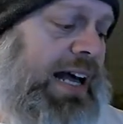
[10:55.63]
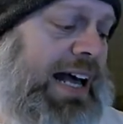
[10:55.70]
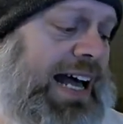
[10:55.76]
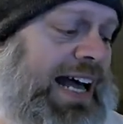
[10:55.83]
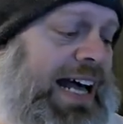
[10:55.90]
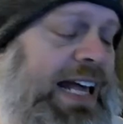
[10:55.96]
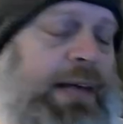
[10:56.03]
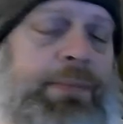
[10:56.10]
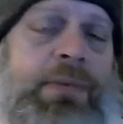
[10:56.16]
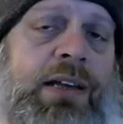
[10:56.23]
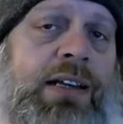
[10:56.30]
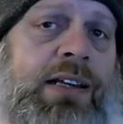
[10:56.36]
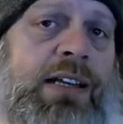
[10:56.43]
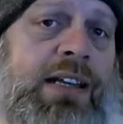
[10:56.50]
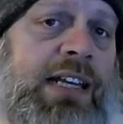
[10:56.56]
I'm
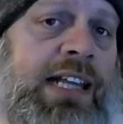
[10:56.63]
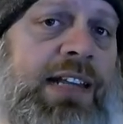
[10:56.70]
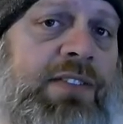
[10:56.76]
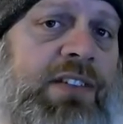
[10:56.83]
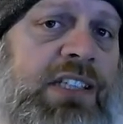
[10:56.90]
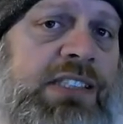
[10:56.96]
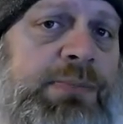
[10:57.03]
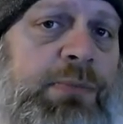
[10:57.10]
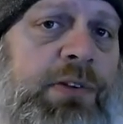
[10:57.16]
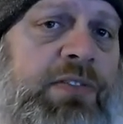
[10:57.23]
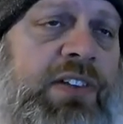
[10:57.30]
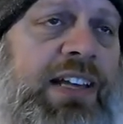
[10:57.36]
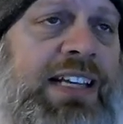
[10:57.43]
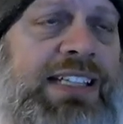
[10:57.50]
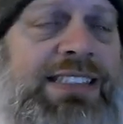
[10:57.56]
going to give this
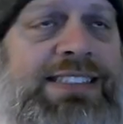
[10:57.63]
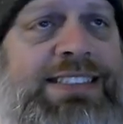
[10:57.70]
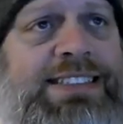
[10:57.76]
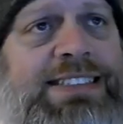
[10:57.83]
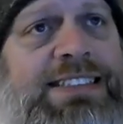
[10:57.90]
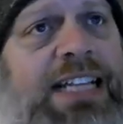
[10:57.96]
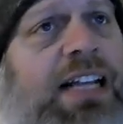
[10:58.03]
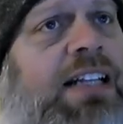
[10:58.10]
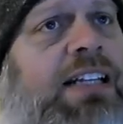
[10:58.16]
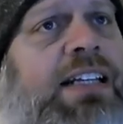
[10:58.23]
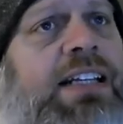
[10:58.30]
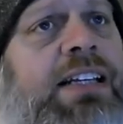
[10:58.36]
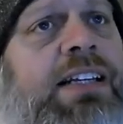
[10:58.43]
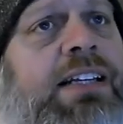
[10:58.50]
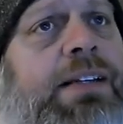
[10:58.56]
movie a
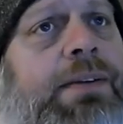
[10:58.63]
solid